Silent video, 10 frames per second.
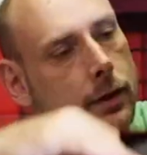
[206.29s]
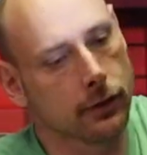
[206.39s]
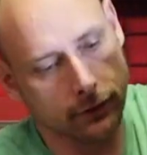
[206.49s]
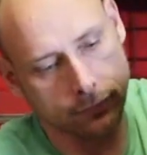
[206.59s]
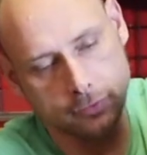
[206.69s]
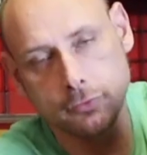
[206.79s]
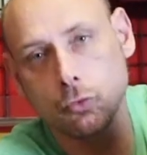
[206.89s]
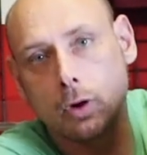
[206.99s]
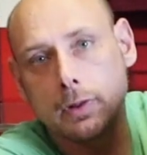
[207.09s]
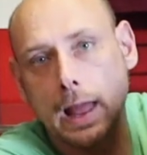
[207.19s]
This is
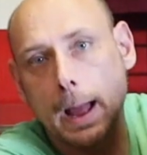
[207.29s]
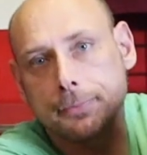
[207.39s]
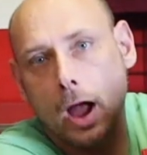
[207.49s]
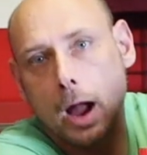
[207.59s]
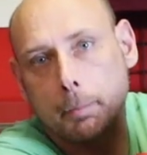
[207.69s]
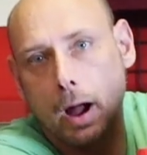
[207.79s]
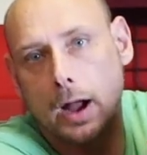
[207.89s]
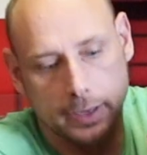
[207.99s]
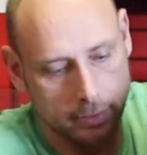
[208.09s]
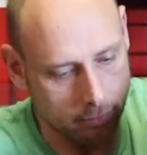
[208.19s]
your laptop
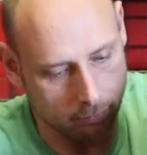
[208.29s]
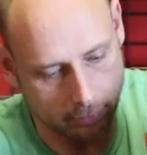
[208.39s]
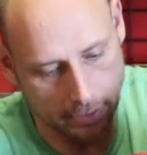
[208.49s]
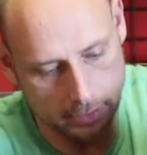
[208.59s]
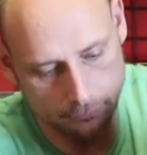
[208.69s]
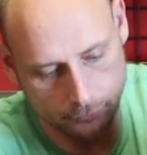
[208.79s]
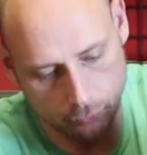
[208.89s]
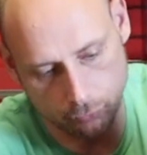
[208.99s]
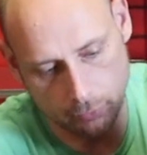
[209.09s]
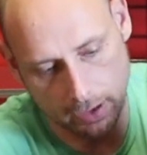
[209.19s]
pocket, okay? If
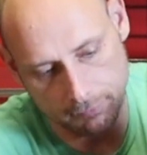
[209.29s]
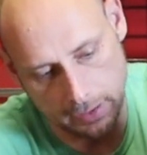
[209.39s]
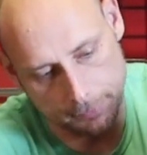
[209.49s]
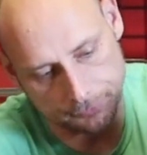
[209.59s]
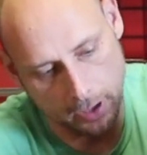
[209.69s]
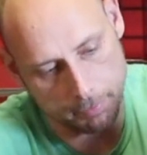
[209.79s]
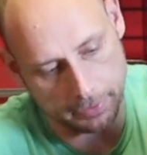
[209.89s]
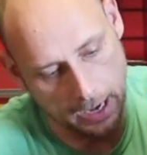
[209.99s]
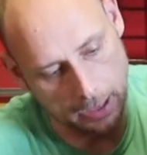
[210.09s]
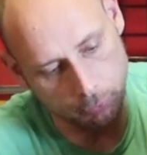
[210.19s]
you do have a
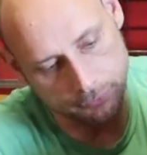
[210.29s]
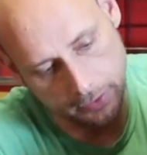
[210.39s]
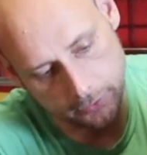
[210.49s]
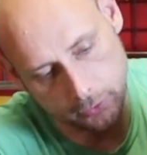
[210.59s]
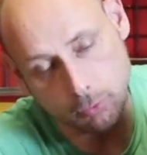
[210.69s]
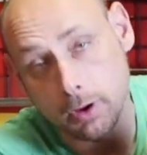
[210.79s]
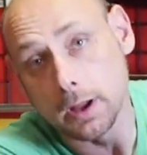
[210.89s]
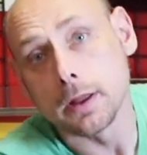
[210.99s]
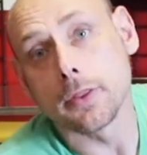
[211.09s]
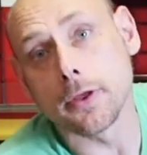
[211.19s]
laptop, and I will tell you,
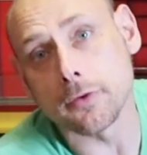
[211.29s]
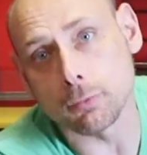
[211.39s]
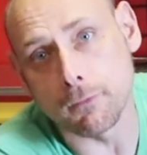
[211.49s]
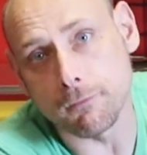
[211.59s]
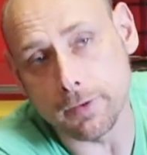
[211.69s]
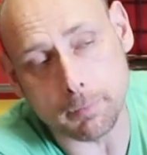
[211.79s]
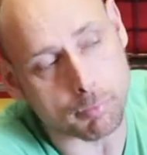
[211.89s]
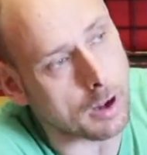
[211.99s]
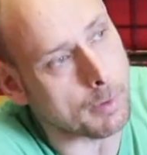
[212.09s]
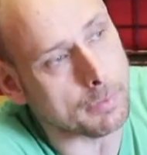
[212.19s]
this will fit
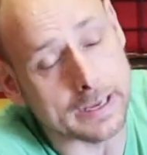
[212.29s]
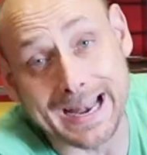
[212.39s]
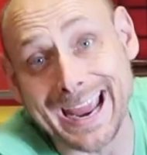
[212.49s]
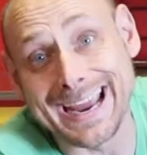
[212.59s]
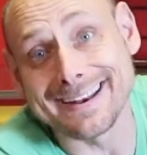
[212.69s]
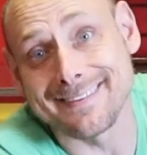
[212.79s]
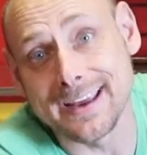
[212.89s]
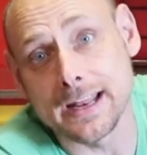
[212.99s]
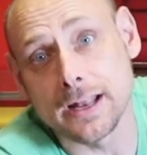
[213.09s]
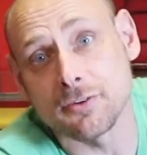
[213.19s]
probably an
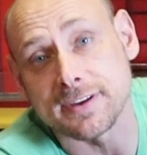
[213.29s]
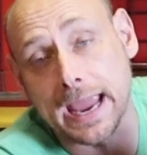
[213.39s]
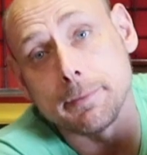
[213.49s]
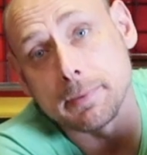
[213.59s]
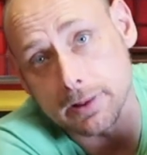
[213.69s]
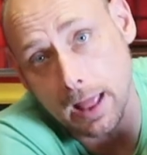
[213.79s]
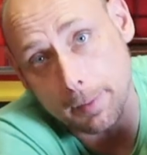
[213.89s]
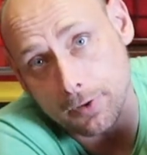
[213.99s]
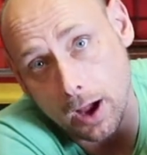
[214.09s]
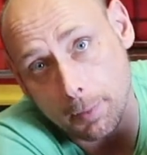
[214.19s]
18-inch gaming
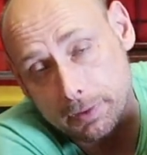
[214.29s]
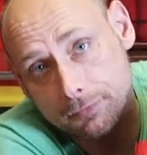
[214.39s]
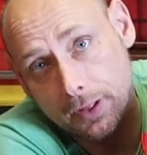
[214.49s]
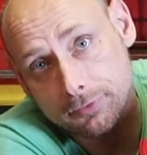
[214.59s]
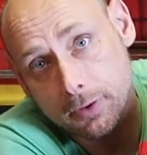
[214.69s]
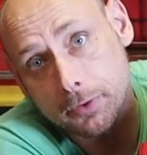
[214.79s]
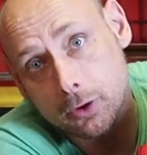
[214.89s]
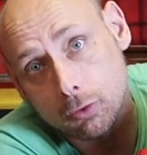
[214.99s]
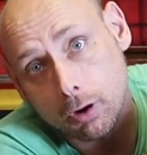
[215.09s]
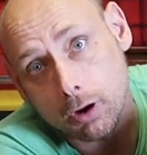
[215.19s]
laptop if that's something
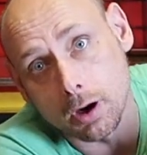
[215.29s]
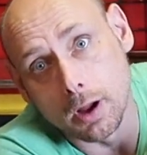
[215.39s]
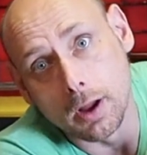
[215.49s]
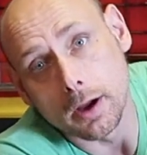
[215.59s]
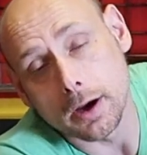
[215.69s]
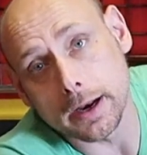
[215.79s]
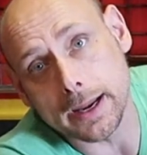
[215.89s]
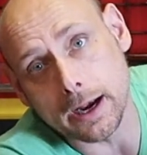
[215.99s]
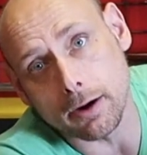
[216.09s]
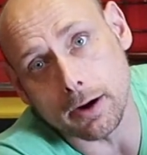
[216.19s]
you're going
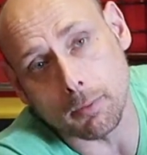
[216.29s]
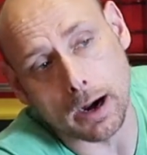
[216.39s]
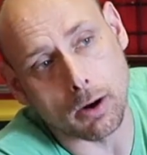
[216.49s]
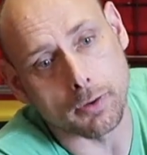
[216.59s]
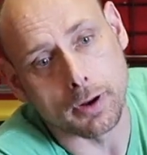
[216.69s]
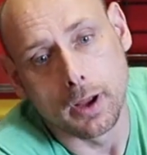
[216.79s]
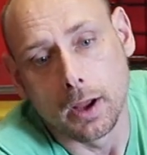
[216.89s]
to carry around.